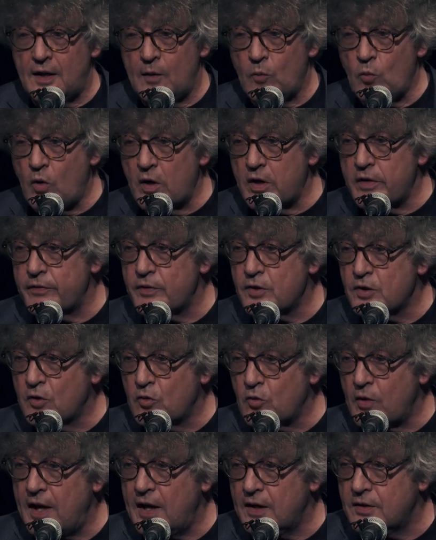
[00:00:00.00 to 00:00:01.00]
One of his
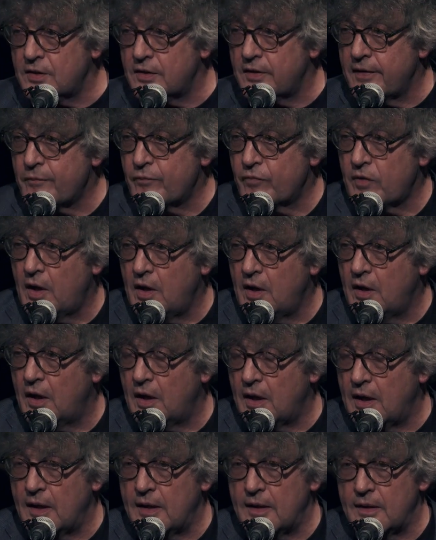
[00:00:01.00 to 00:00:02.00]
great
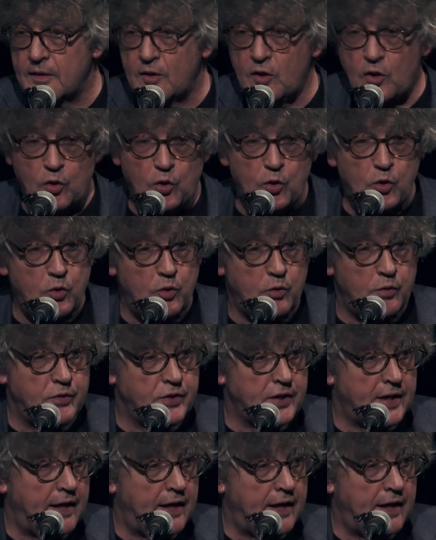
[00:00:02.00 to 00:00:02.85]
coups,